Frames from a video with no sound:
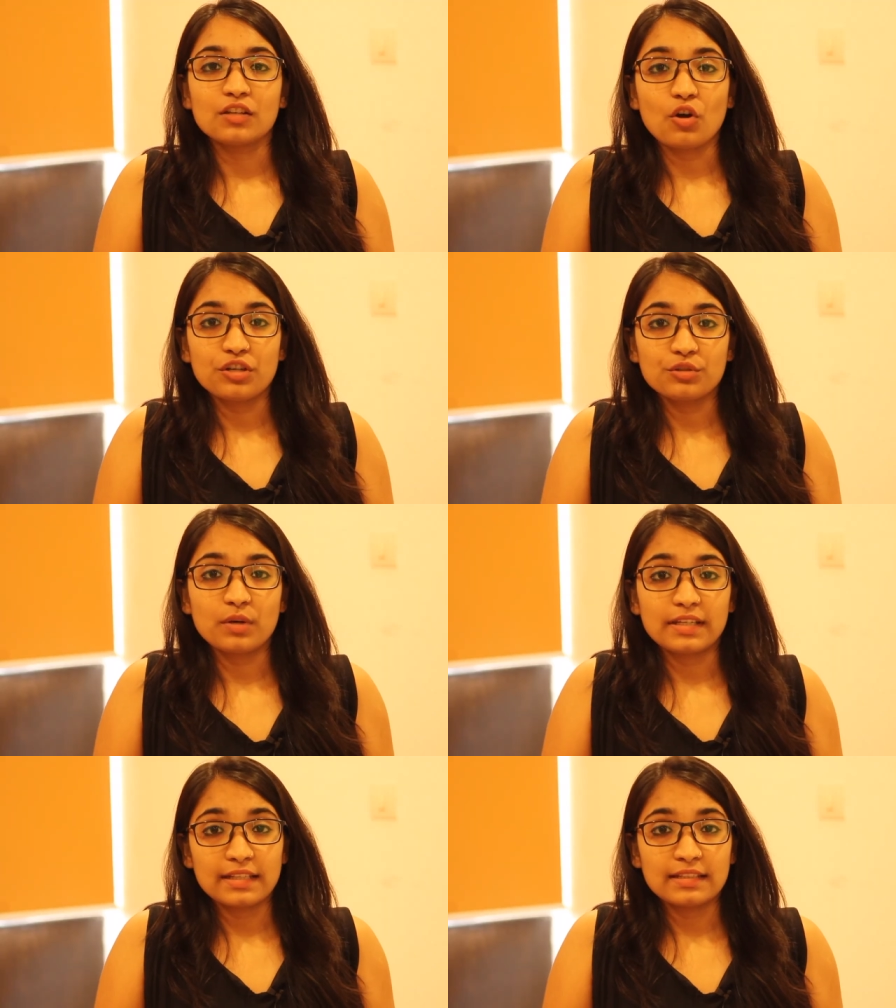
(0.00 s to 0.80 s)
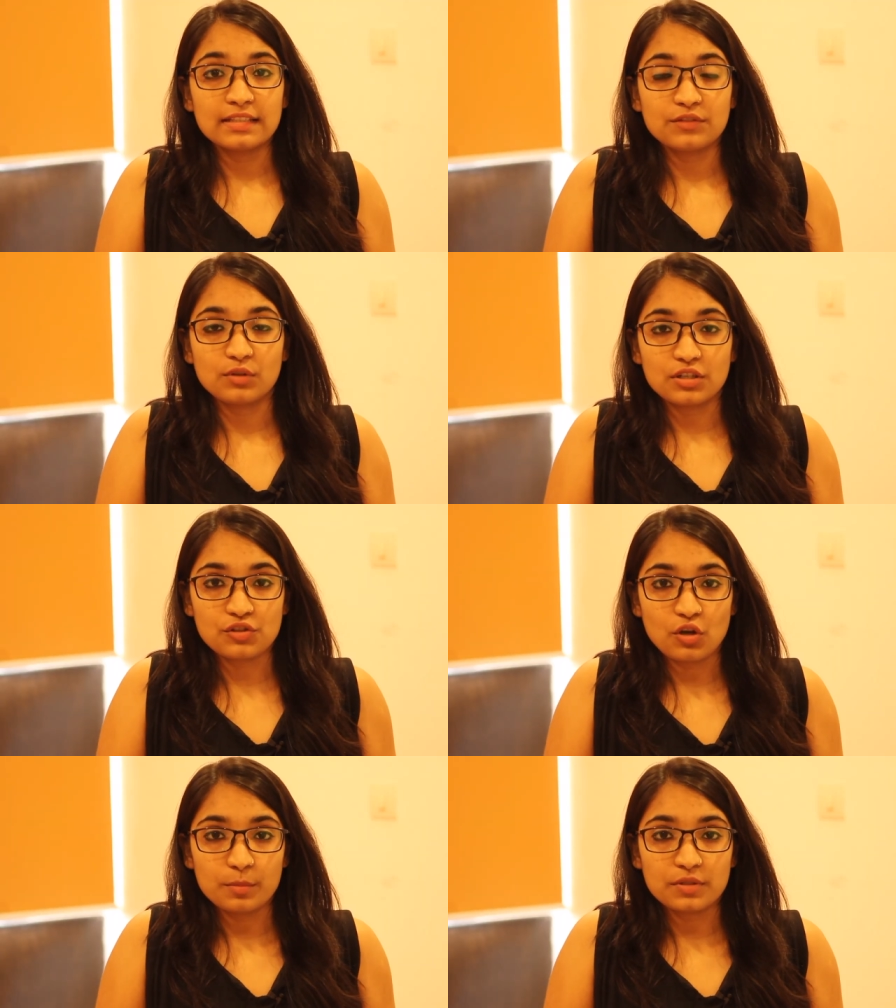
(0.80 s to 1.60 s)
In order to attend these
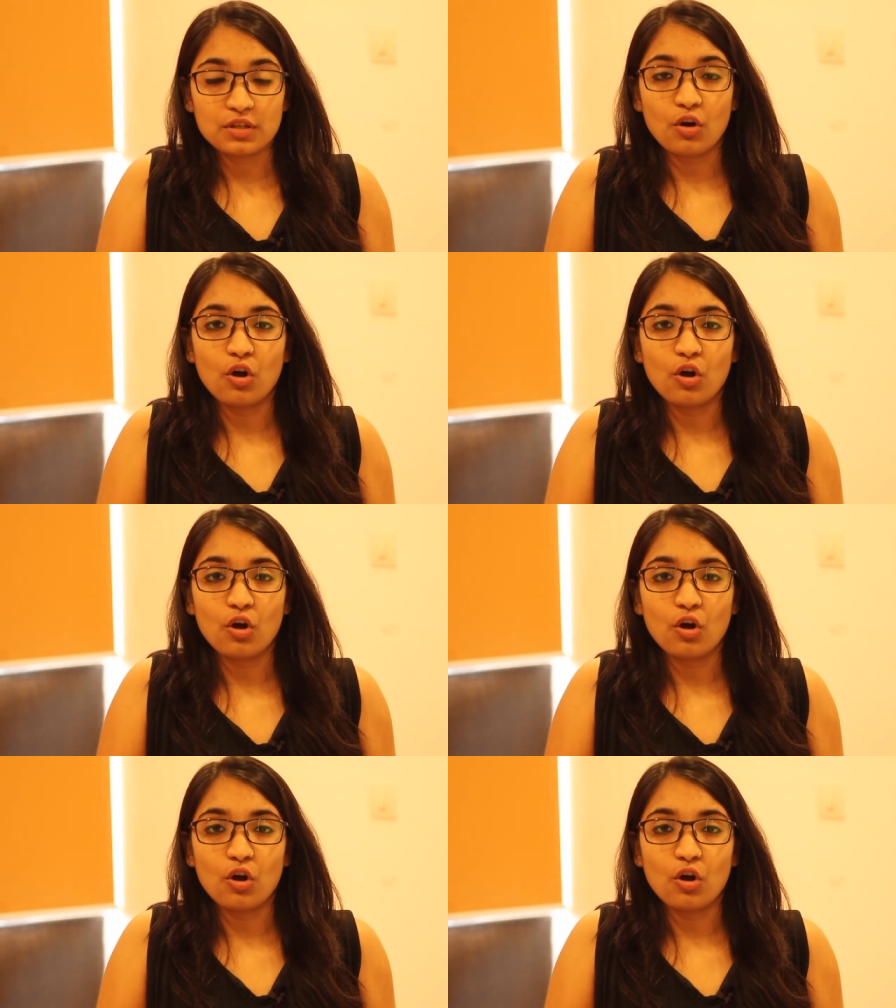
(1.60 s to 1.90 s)
workshops,